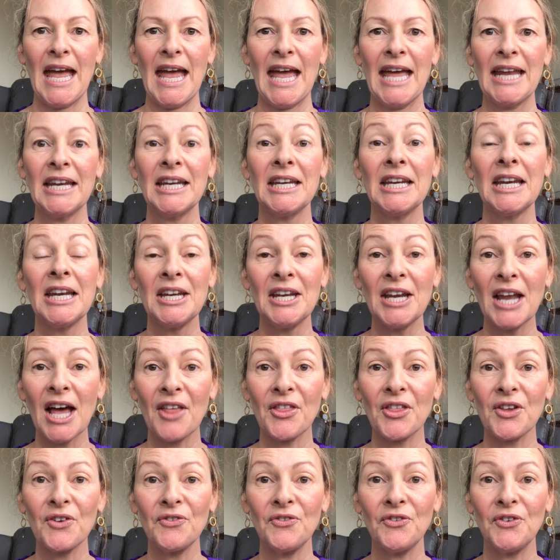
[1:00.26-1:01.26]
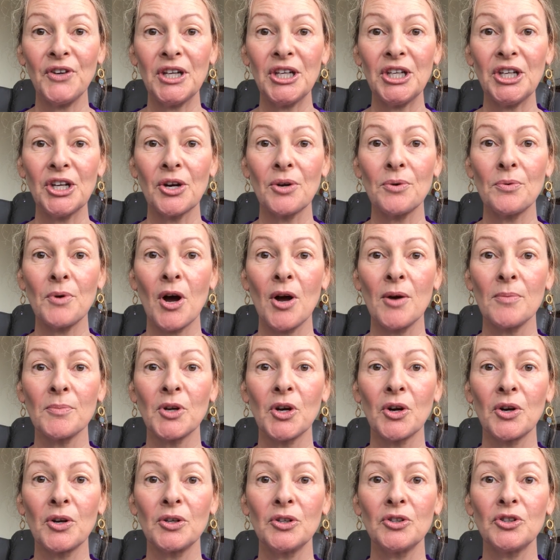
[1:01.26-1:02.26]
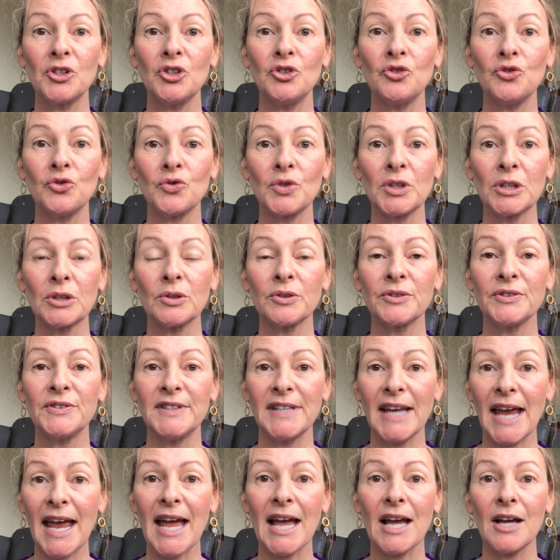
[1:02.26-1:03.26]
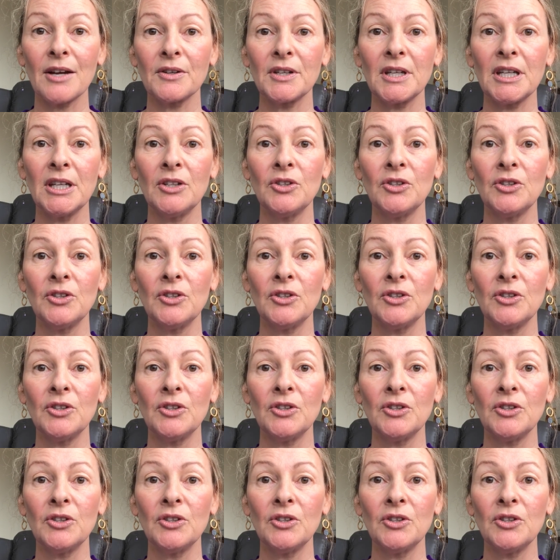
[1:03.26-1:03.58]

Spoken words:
And in another video, I'm going to drill down